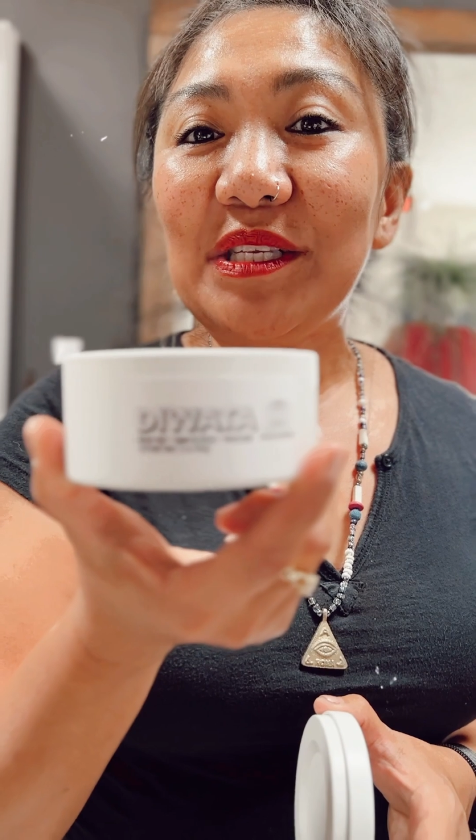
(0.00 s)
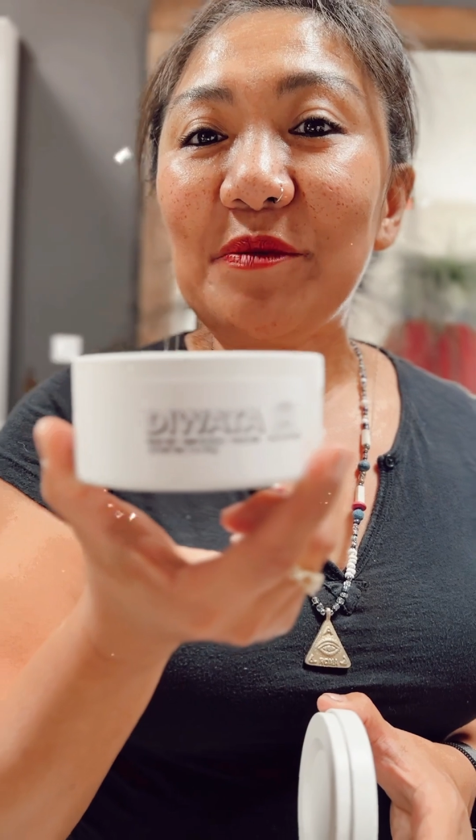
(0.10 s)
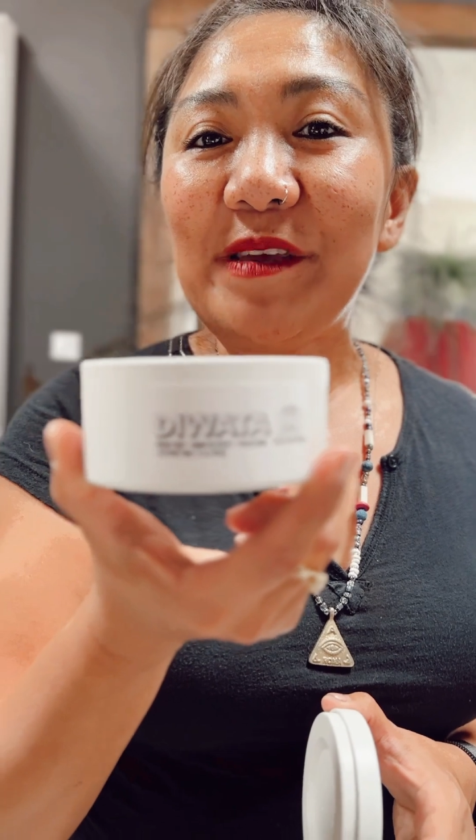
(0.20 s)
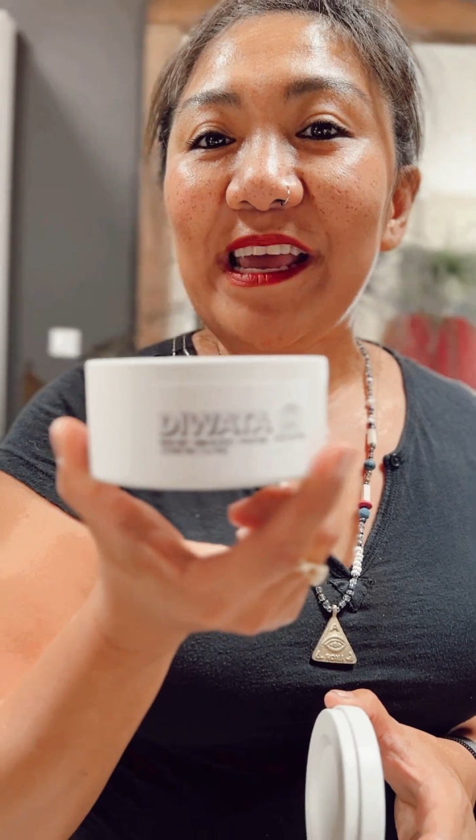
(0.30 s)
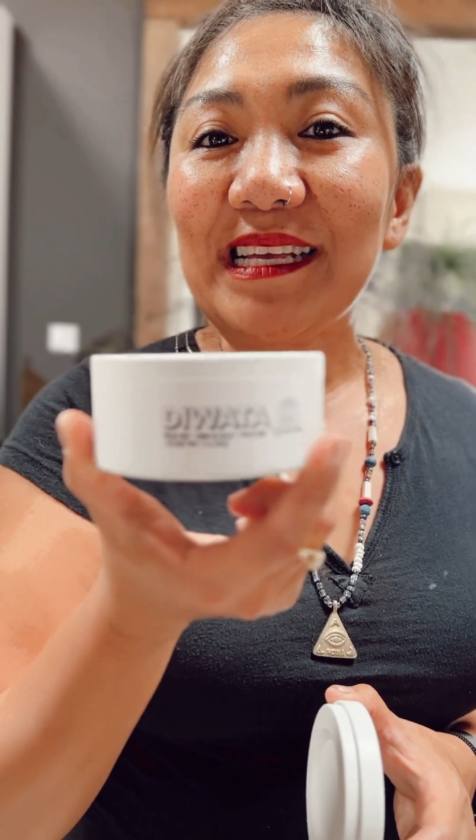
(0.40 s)
to
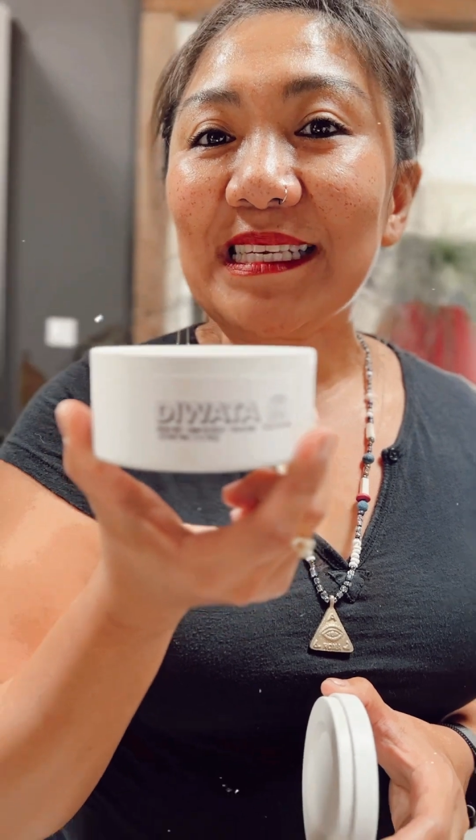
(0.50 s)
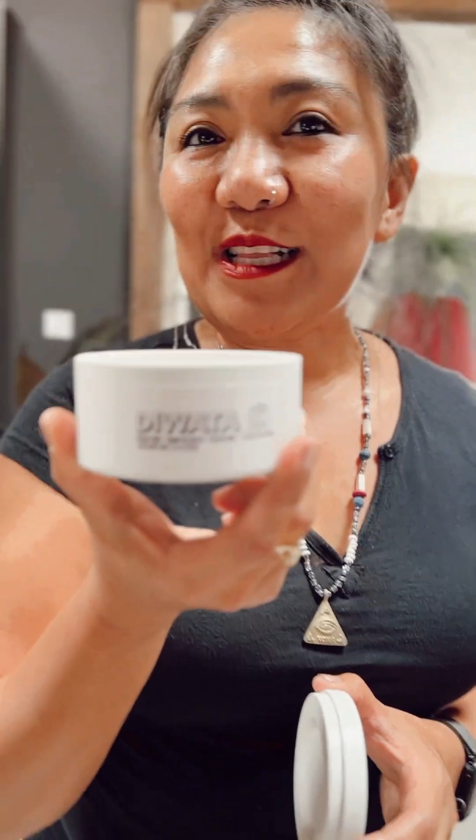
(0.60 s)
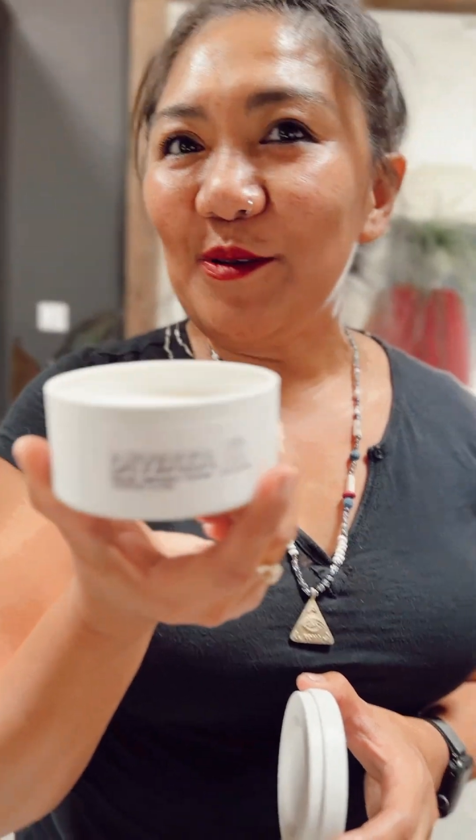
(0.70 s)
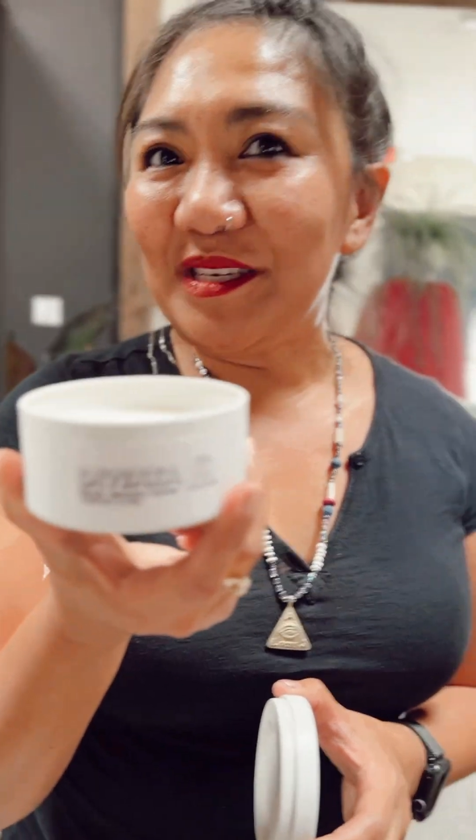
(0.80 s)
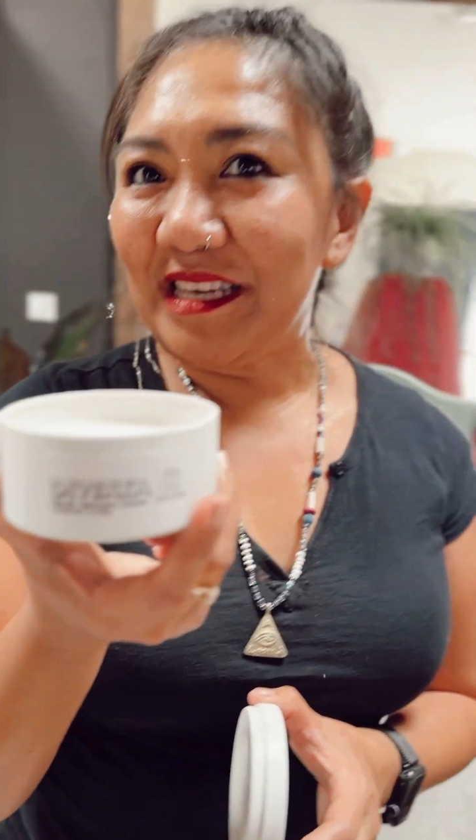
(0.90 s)
be
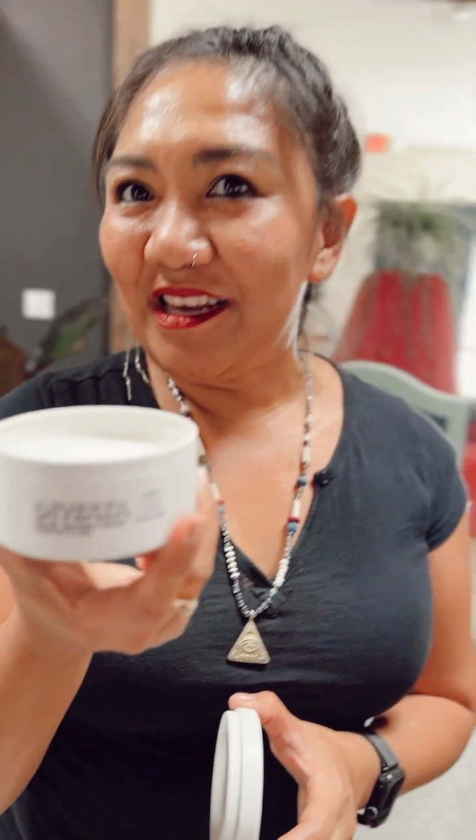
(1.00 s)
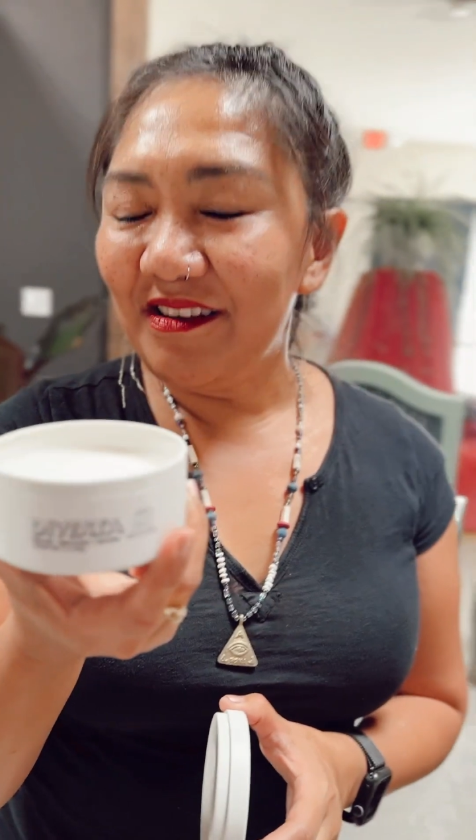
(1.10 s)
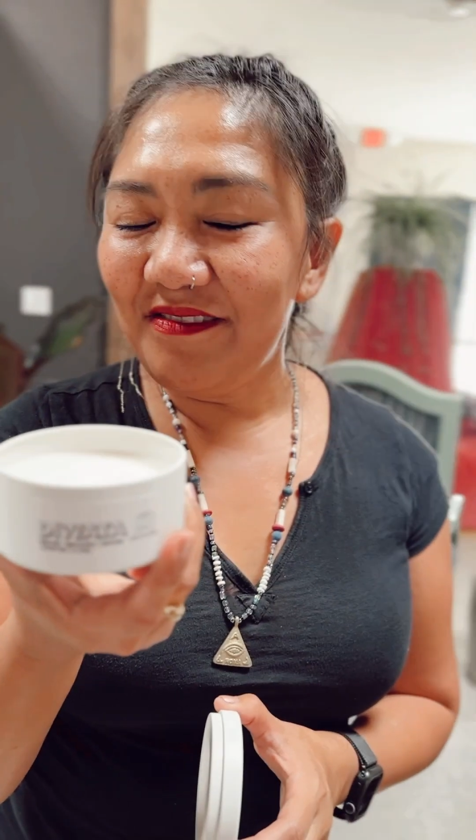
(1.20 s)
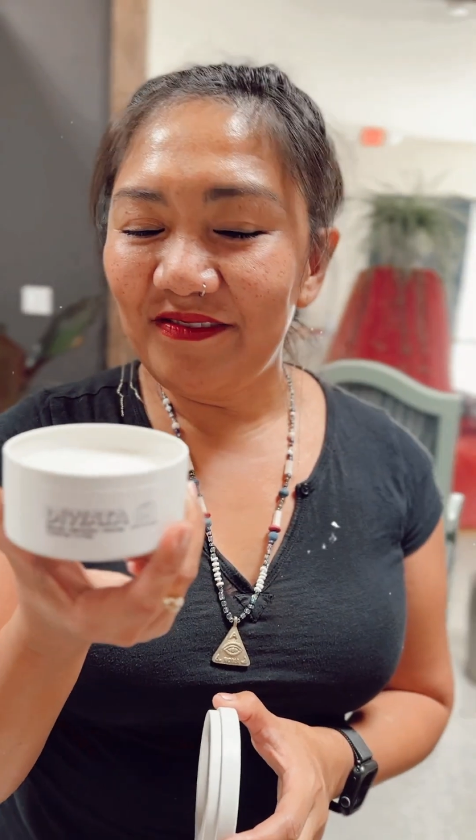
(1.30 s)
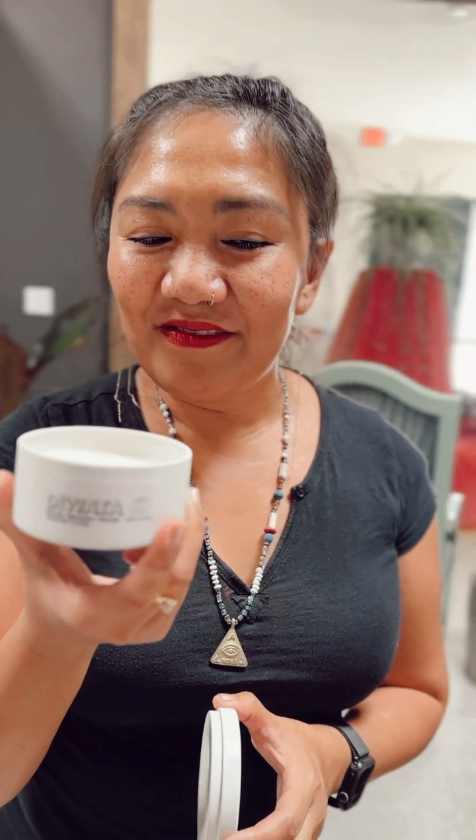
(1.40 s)

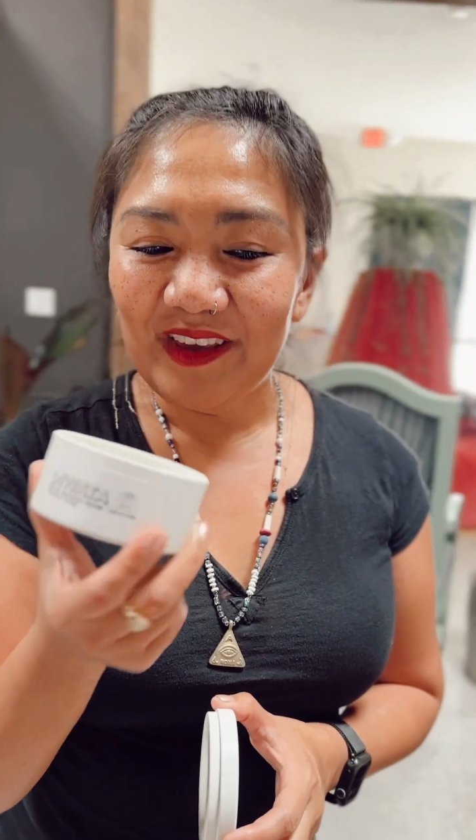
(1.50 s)
exclusive